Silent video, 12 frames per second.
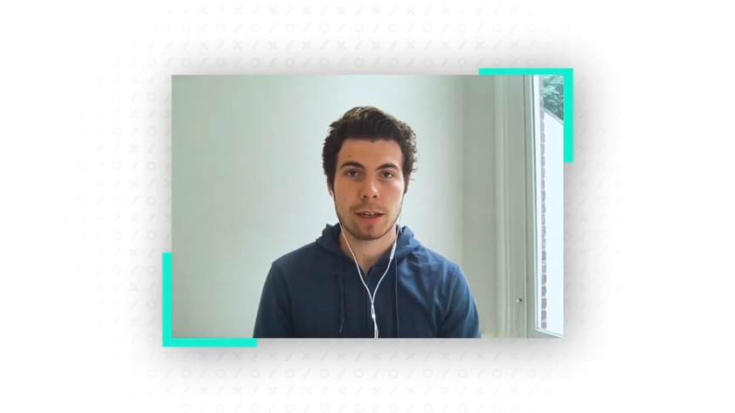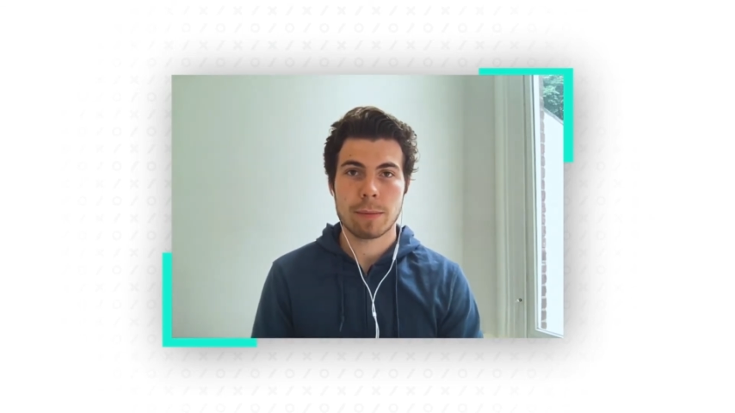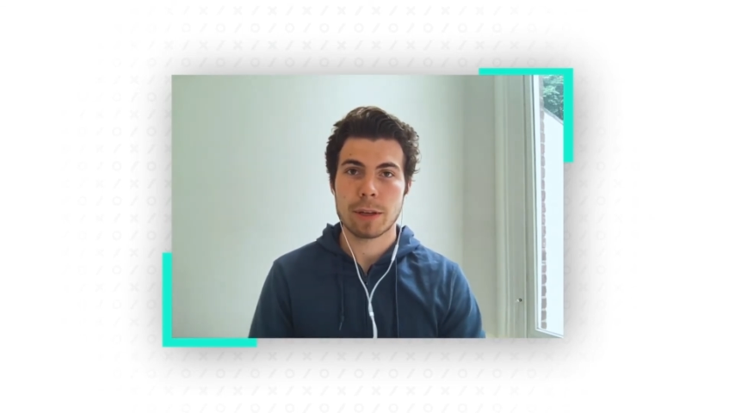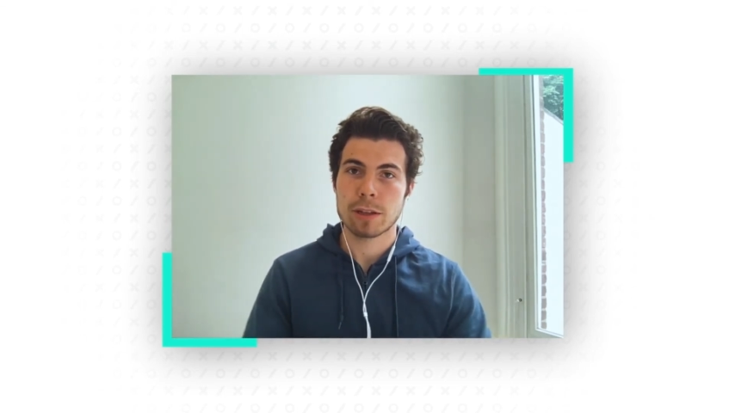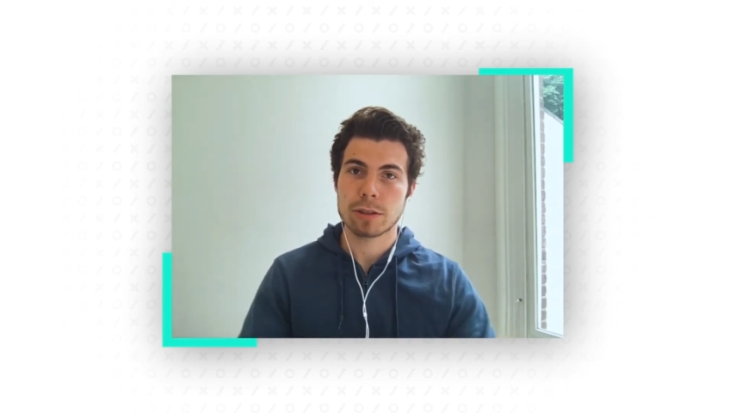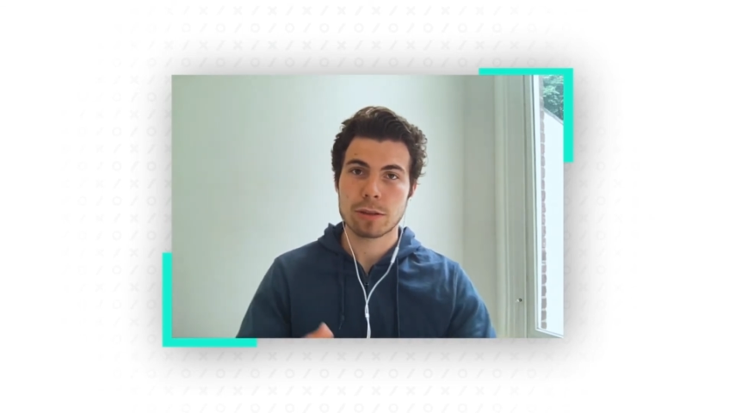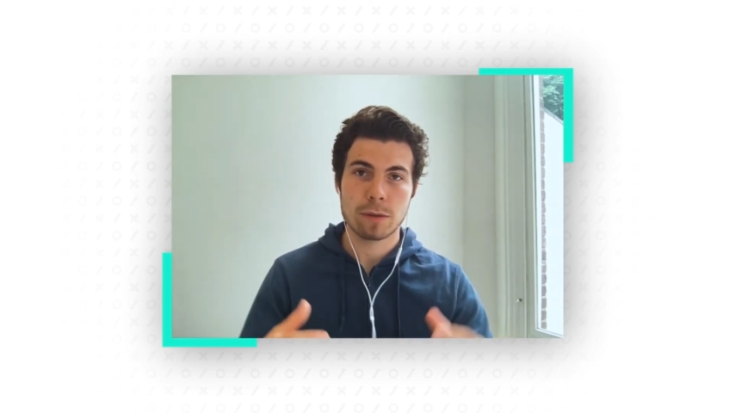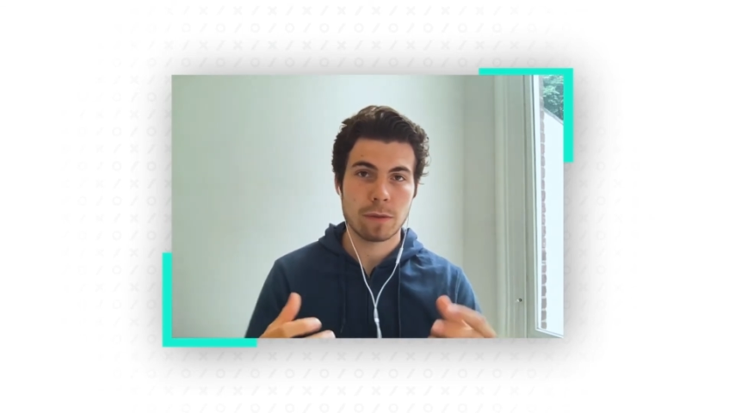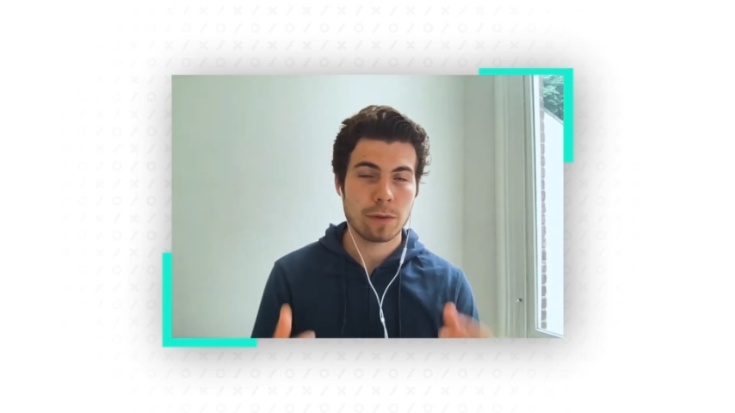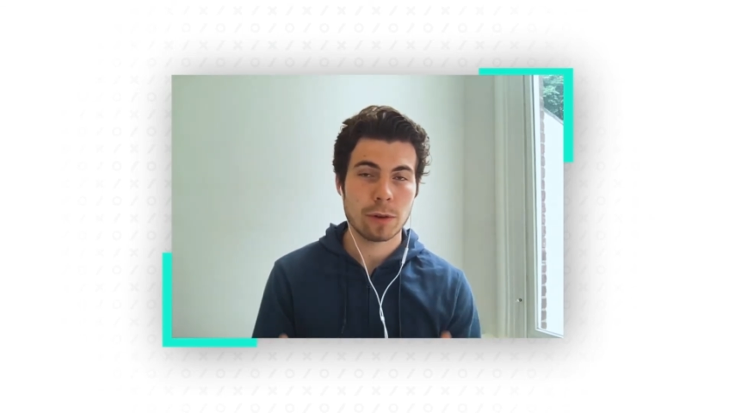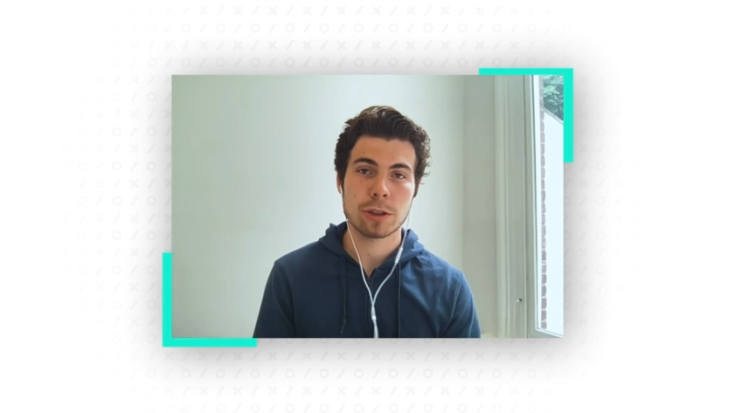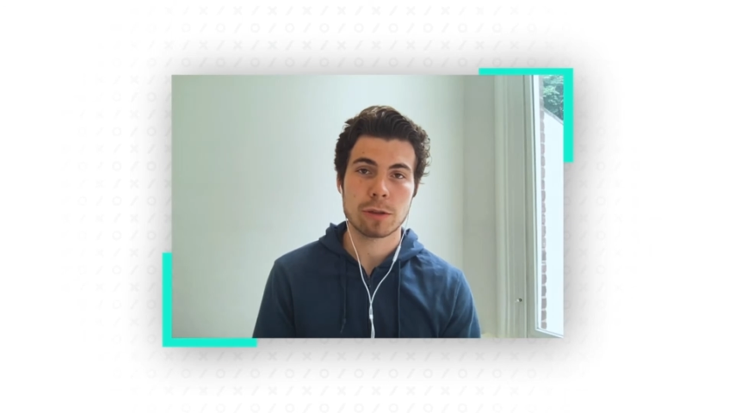because
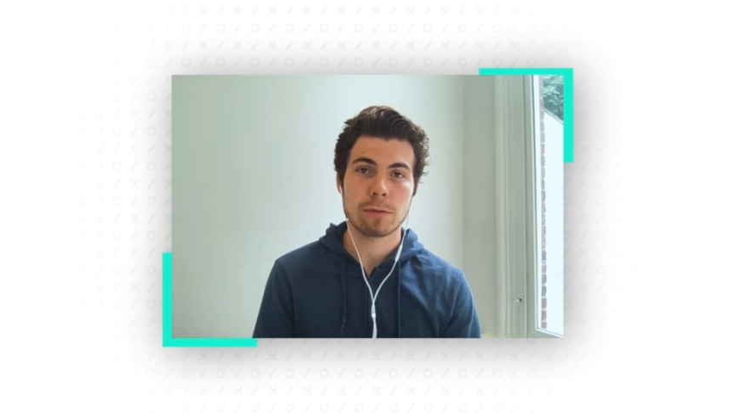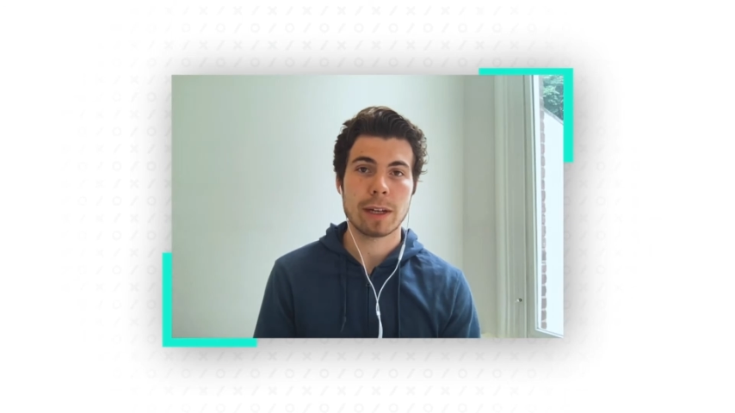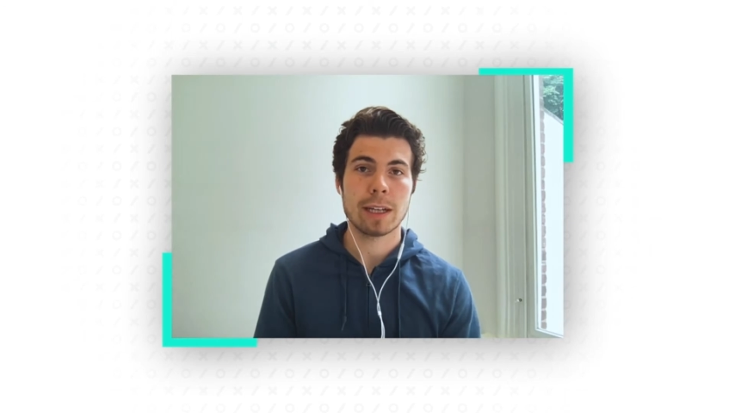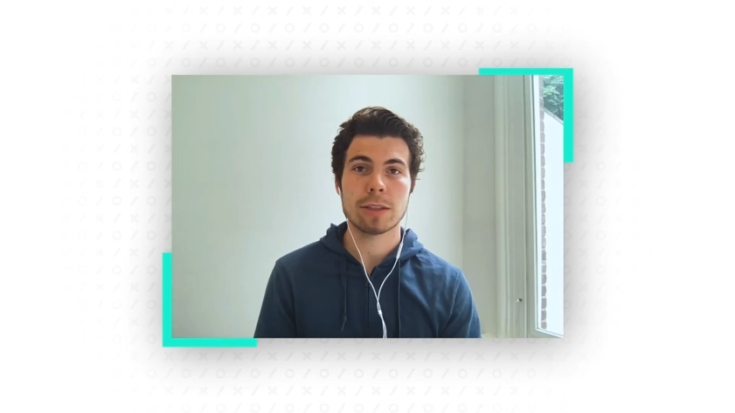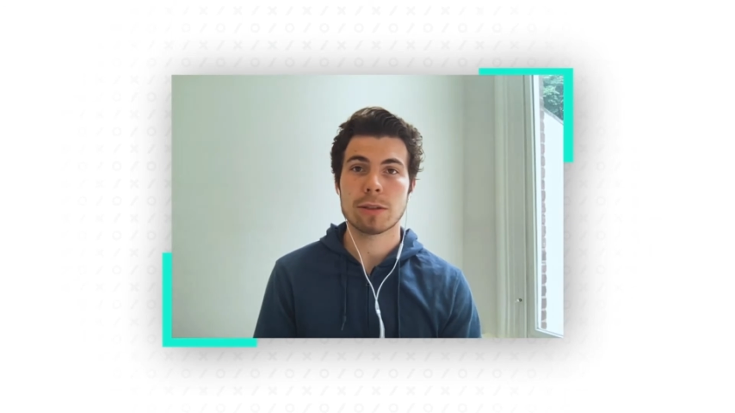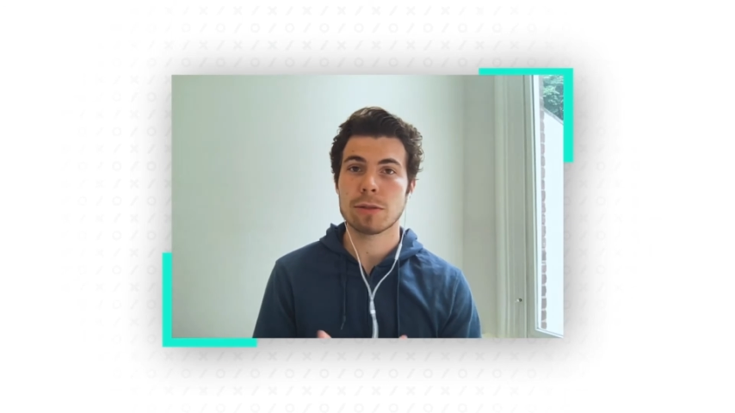conversion rates